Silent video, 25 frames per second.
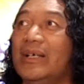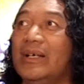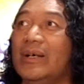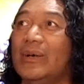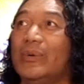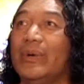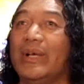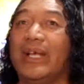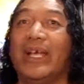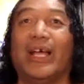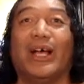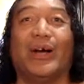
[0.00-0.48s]

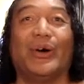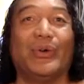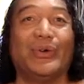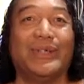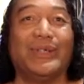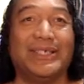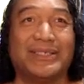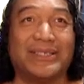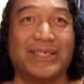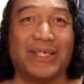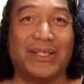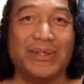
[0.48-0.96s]
We held
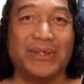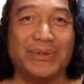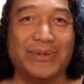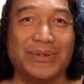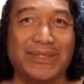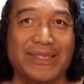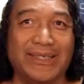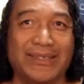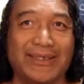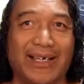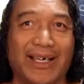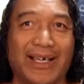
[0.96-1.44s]
each other in
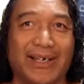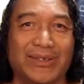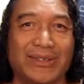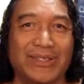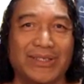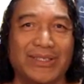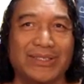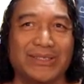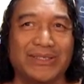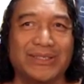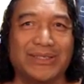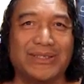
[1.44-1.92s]
the
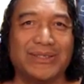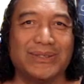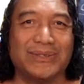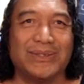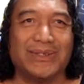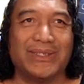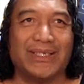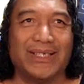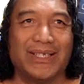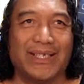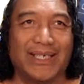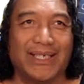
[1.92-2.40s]
darkness until
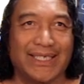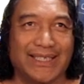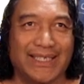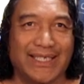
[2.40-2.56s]
the light